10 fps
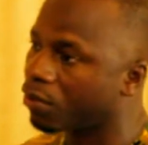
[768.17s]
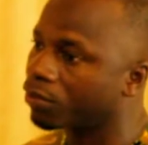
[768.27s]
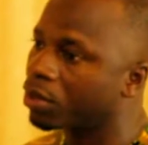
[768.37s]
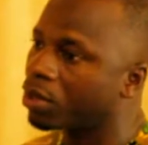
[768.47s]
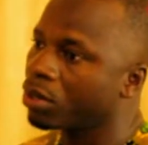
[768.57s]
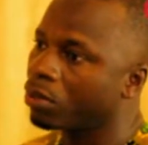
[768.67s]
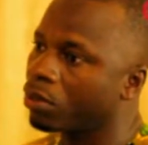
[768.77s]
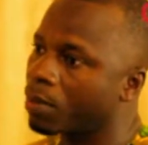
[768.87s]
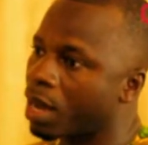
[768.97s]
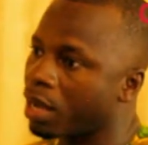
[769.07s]
of
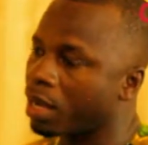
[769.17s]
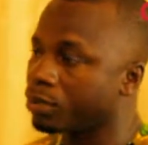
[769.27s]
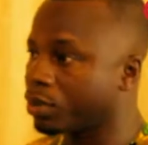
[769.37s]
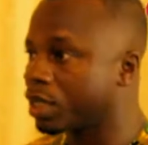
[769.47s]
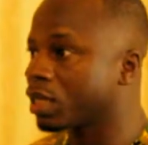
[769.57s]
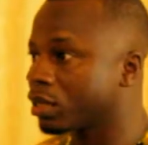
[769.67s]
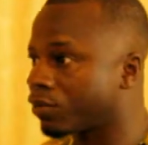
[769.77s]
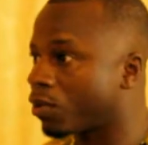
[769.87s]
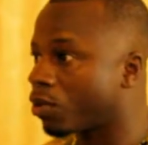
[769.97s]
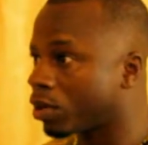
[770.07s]
Global Educators
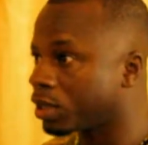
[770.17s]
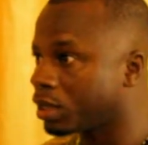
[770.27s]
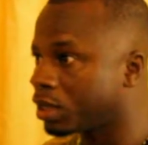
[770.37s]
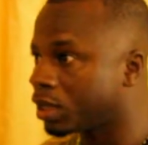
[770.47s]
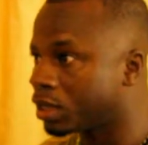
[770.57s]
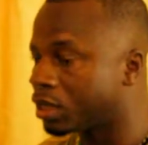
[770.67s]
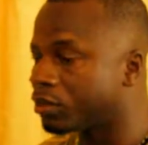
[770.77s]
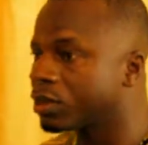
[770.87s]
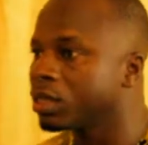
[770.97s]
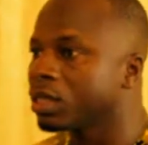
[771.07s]
for All
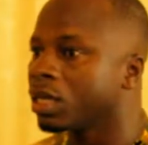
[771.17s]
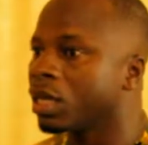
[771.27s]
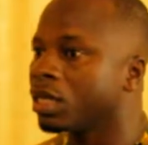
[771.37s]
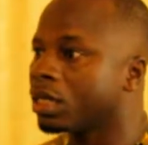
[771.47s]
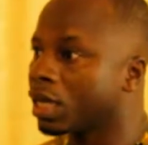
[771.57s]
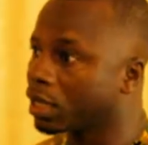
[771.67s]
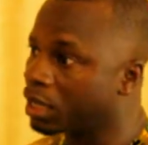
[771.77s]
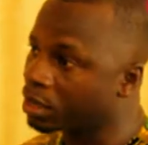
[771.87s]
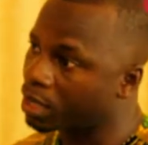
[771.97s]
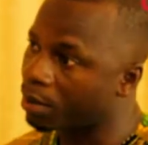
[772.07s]
Initiatives. And then
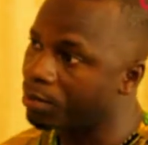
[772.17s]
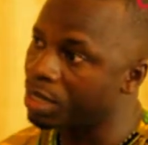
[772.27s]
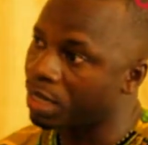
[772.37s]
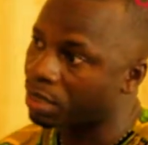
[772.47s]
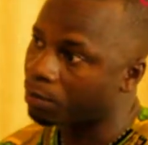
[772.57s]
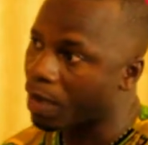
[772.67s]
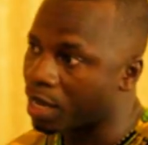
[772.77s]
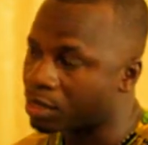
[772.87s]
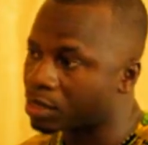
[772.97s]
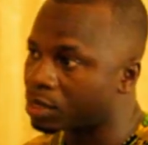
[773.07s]
he is the immediate
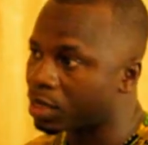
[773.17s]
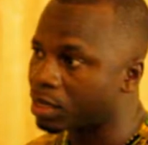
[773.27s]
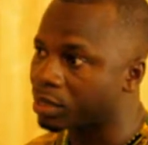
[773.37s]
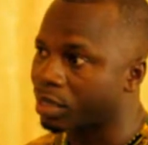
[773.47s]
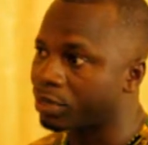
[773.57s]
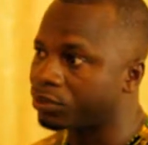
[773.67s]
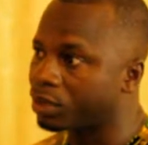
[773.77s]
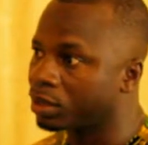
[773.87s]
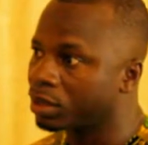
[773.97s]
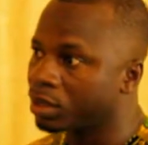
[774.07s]
past
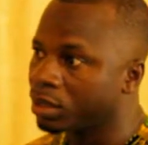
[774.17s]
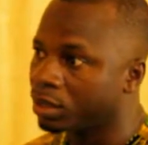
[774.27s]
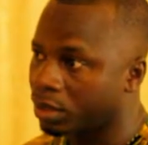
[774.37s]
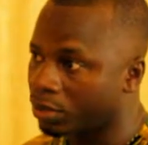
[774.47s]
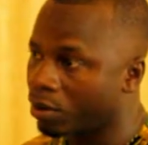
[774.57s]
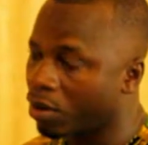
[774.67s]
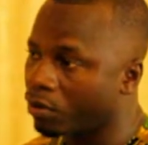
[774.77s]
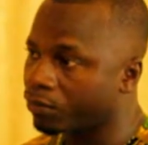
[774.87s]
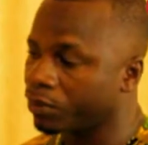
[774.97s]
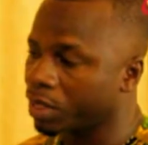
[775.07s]
Secretary
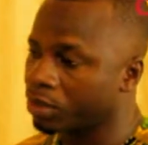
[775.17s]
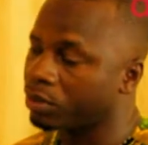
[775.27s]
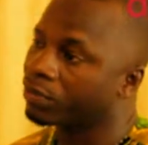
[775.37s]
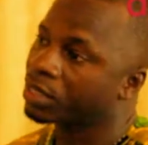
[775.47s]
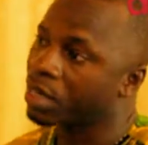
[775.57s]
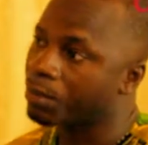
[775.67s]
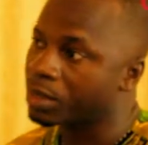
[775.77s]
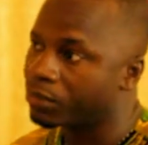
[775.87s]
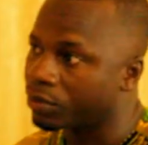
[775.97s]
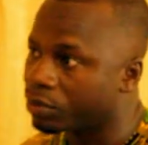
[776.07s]
General of Universal
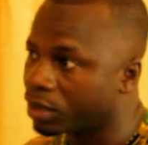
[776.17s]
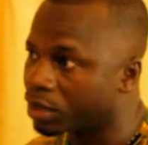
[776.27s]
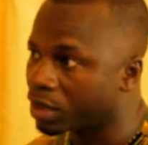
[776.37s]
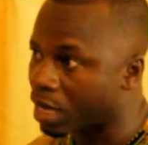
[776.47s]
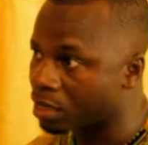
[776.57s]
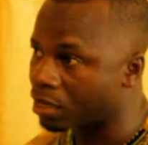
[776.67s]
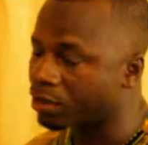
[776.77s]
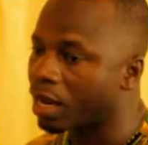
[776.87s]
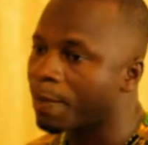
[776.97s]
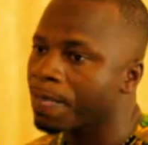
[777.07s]
Peace Federation
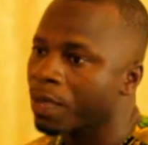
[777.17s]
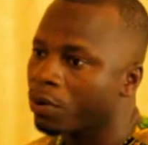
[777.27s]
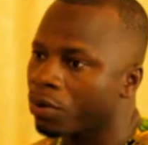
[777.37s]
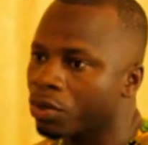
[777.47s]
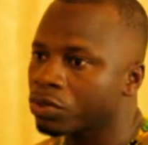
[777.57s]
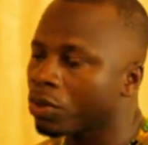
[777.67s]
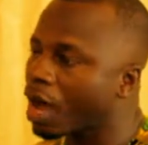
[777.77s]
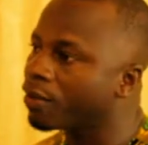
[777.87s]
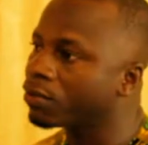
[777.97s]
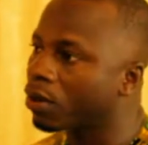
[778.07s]
Nigeria. We also
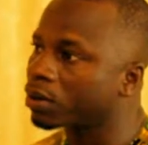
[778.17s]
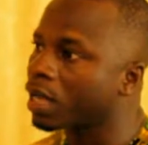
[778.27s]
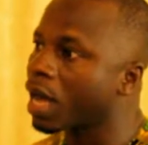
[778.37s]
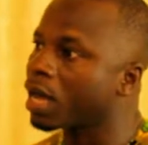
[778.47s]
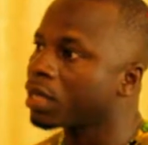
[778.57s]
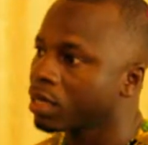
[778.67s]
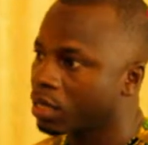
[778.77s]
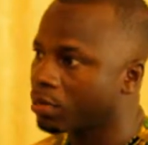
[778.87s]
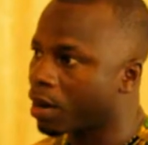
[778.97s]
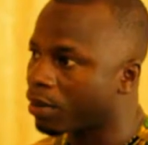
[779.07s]
have Dr.
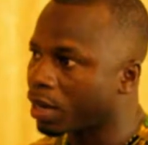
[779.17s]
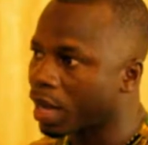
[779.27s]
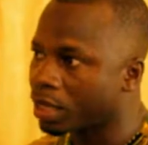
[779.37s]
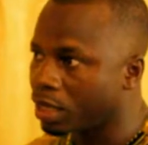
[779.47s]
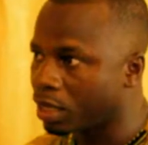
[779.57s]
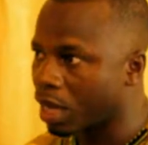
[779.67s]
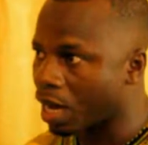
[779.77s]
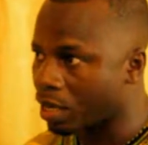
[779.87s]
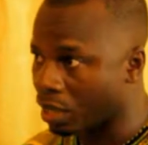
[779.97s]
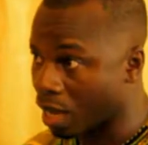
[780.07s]
Emmanuel
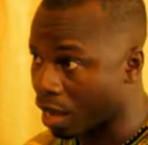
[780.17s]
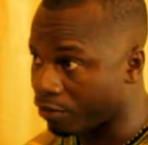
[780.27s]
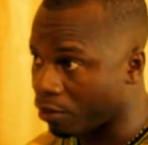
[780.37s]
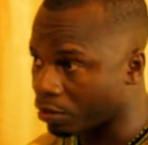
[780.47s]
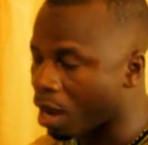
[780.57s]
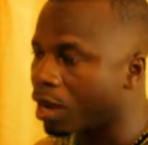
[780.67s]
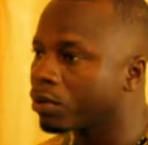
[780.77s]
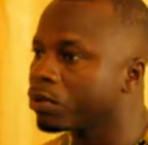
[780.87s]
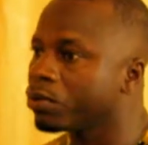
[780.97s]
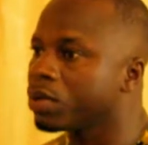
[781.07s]
Ande Ivogba,
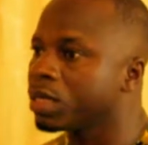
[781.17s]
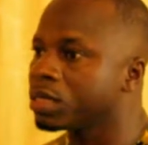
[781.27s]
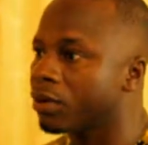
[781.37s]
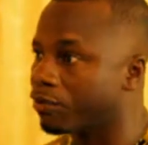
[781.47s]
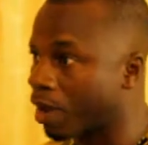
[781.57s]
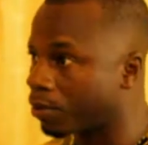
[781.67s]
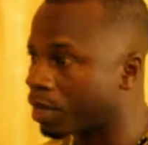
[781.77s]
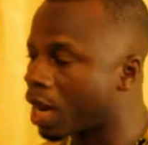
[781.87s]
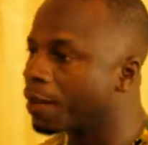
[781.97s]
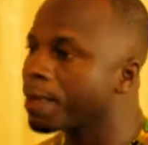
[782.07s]
who is the
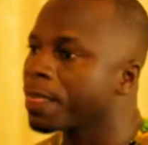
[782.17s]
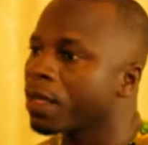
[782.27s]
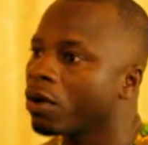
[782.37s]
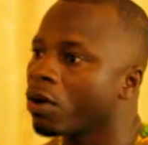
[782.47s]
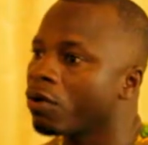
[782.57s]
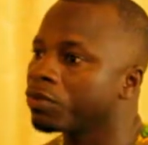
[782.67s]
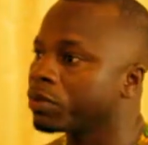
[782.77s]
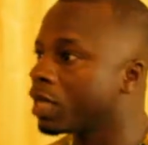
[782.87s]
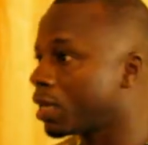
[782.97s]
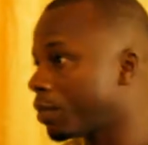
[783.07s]
founder of
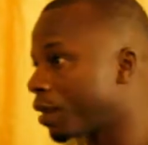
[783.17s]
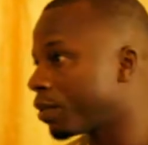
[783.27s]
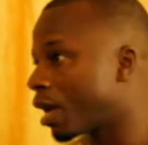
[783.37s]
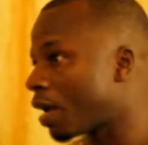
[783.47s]
the Emmanuel